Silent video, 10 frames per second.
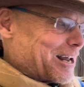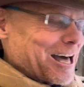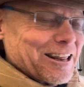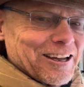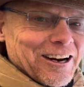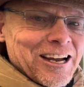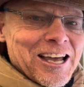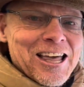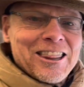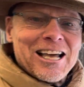out of there.
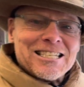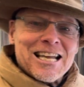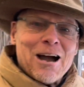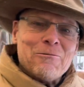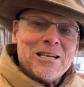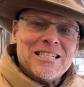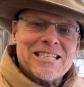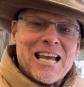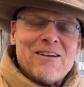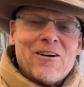That's how we
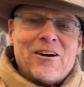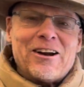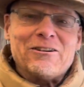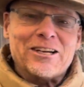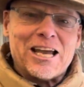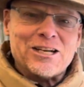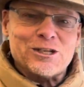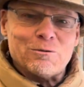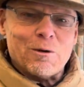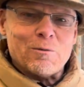save our
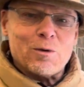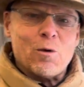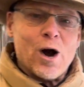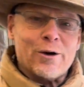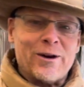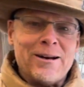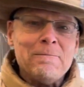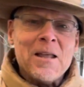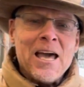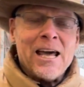irrigation when we water it.
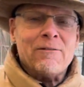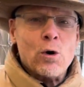And of